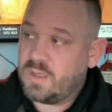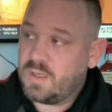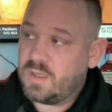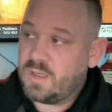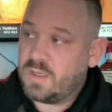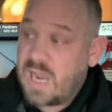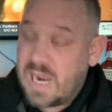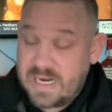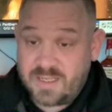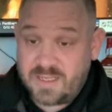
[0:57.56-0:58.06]

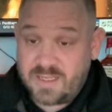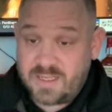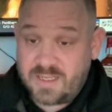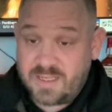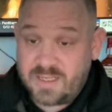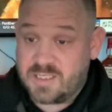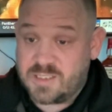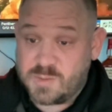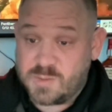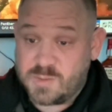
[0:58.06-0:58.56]
Heinicke
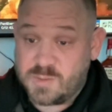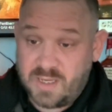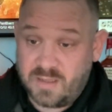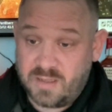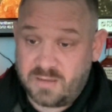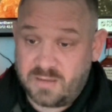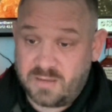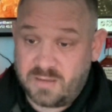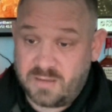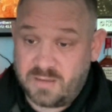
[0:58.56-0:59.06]
has
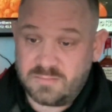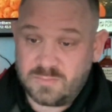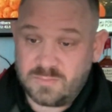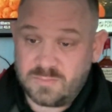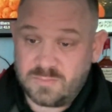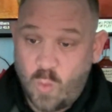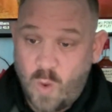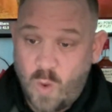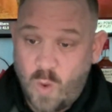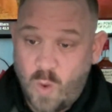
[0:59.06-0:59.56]
been
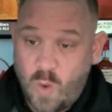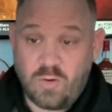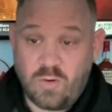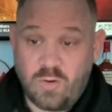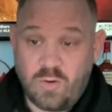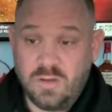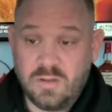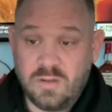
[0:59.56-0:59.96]
wow,